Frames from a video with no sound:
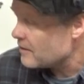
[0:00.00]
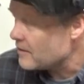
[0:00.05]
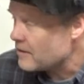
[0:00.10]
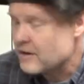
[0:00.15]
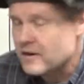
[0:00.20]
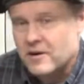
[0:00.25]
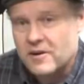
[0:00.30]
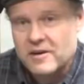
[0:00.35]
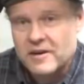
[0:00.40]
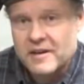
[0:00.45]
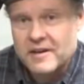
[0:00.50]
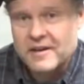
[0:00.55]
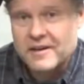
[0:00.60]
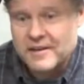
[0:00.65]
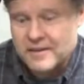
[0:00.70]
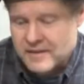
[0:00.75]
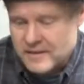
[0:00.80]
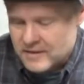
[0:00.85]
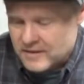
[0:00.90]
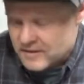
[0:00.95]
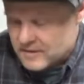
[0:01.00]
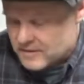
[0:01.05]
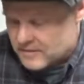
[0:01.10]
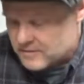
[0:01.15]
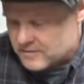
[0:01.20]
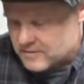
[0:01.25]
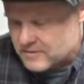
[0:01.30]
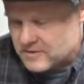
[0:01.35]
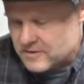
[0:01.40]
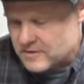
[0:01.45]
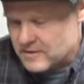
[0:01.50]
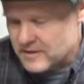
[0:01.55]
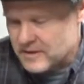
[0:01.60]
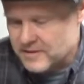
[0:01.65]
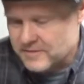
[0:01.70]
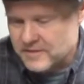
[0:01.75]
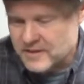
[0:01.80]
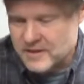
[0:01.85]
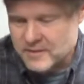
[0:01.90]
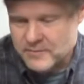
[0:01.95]
Alright, so
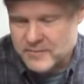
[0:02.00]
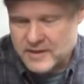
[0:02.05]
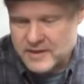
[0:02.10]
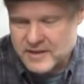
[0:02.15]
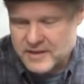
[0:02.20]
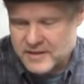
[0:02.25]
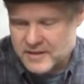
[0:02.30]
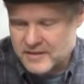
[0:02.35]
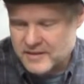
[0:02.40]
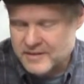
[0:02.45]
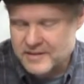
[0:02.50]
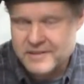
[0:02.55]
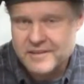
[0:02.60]
I've got my